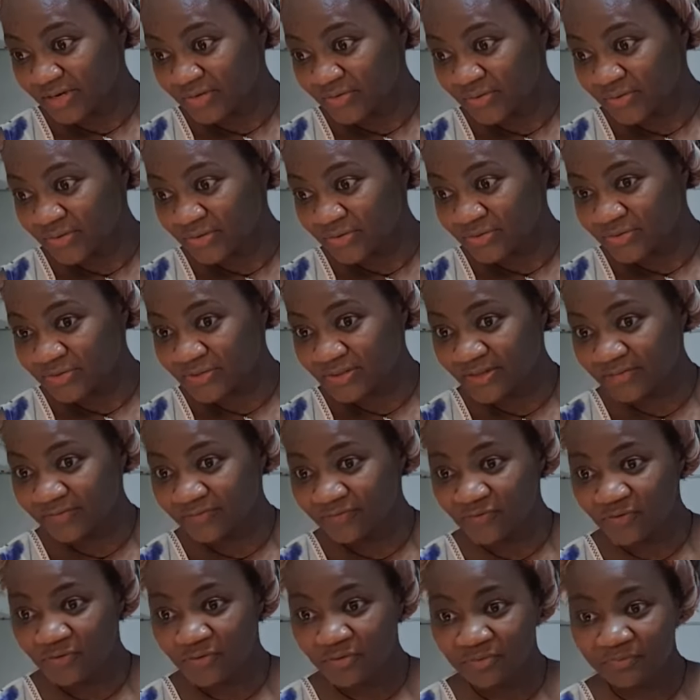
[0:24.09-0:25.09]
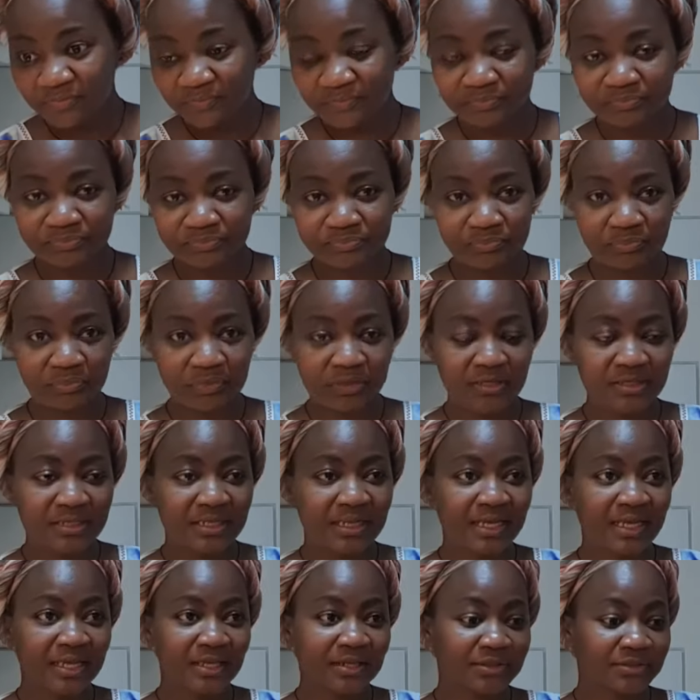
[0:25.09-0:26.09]
We use them for
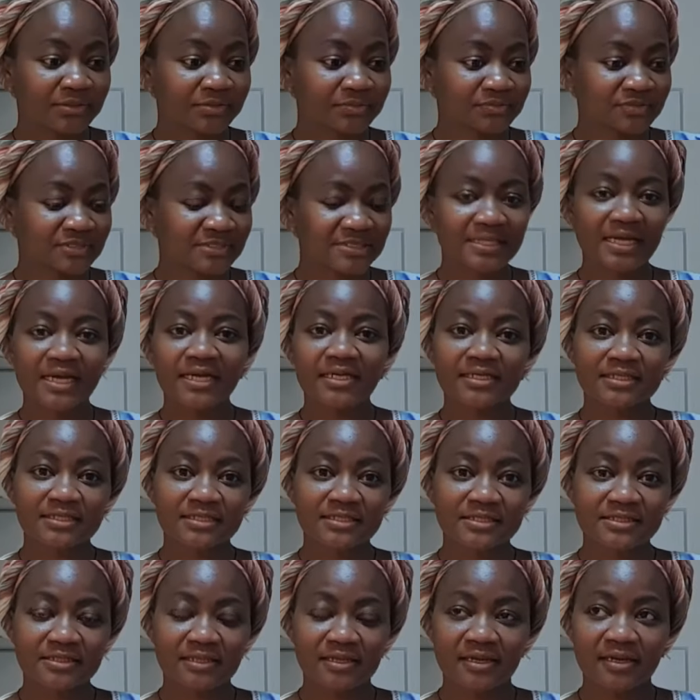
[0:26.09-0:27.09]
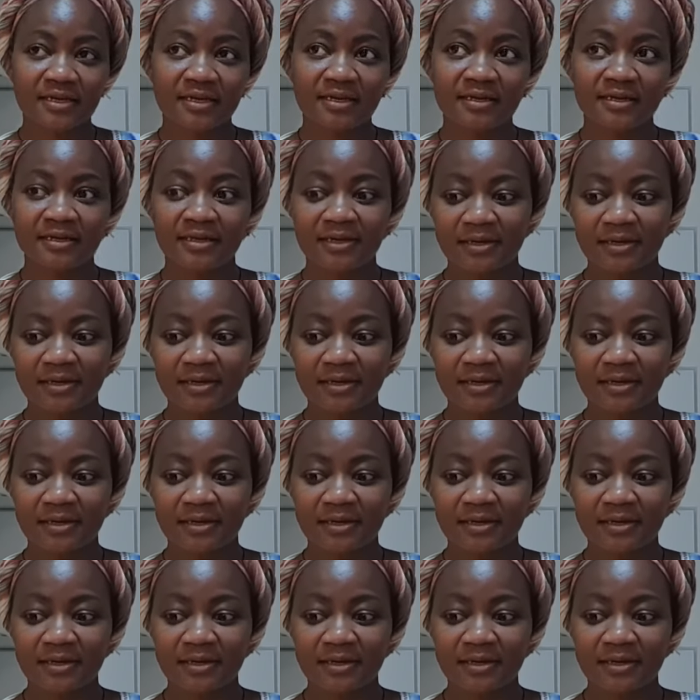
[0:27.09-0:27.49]
like snacks, and